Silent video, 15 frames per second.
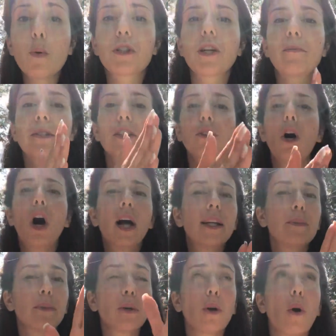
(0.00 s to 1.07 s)
which I'm still on,
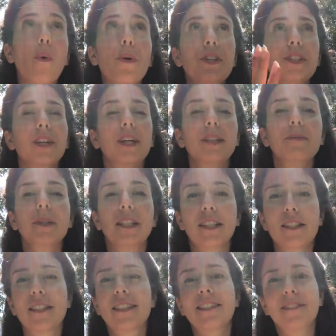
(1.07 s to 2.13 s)
and we're always on
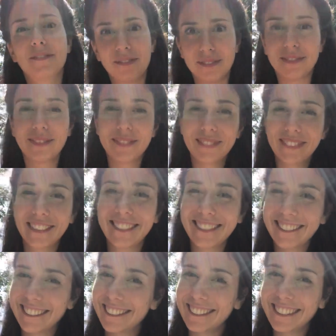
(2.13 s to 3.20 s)
because
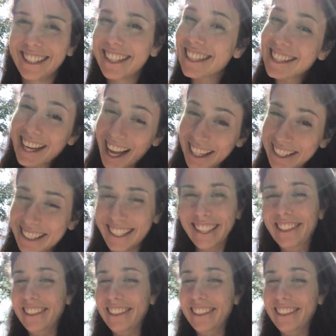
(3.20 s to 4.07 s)
it doesn't end.